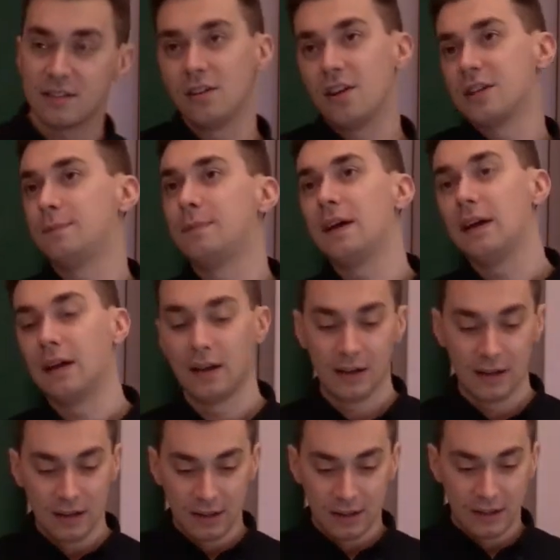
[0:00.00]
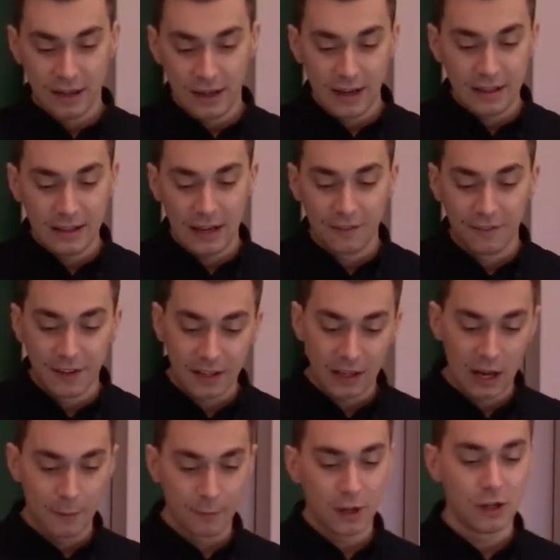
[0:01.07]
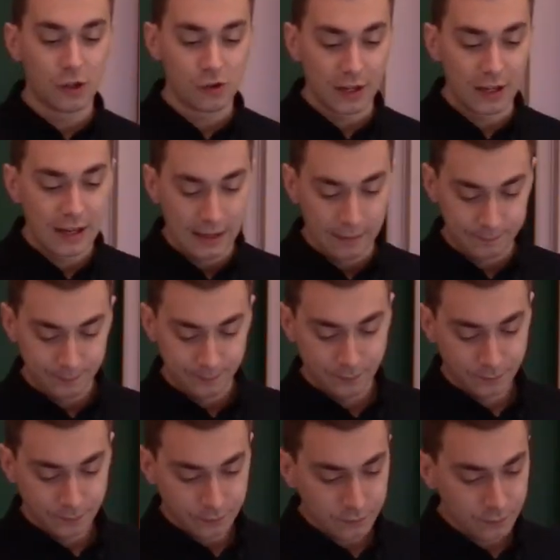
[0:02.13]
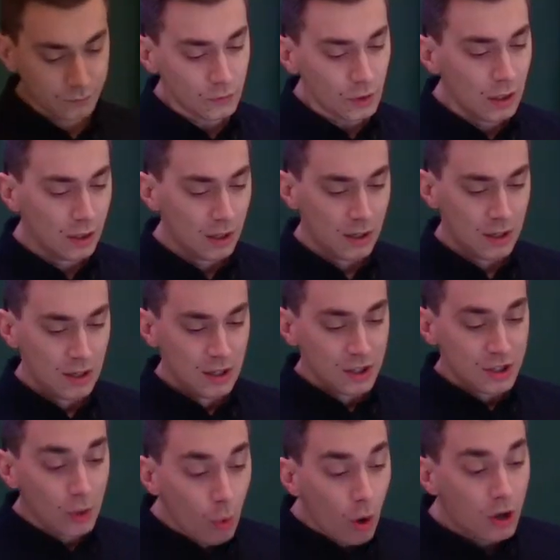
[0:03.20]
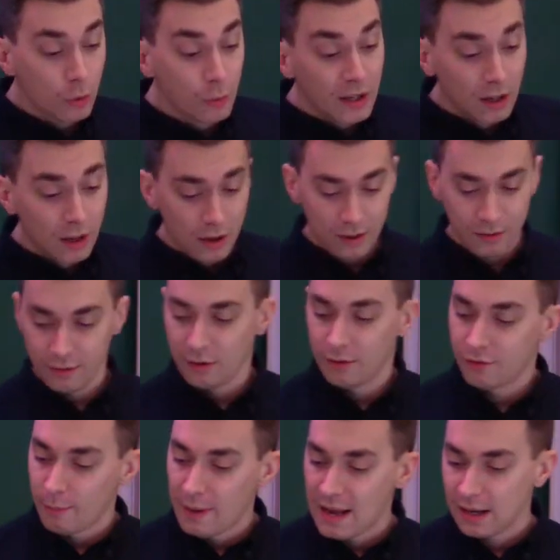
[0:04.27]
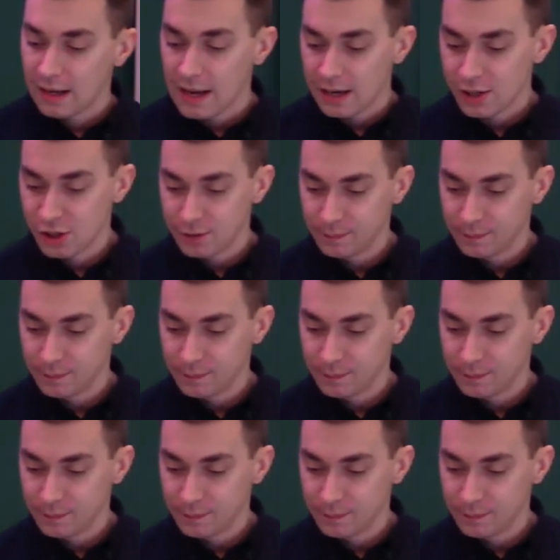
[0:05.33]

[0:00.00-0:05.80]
a nice beer. In the evening, I'm going to drink it. So what can we learn from Allagash?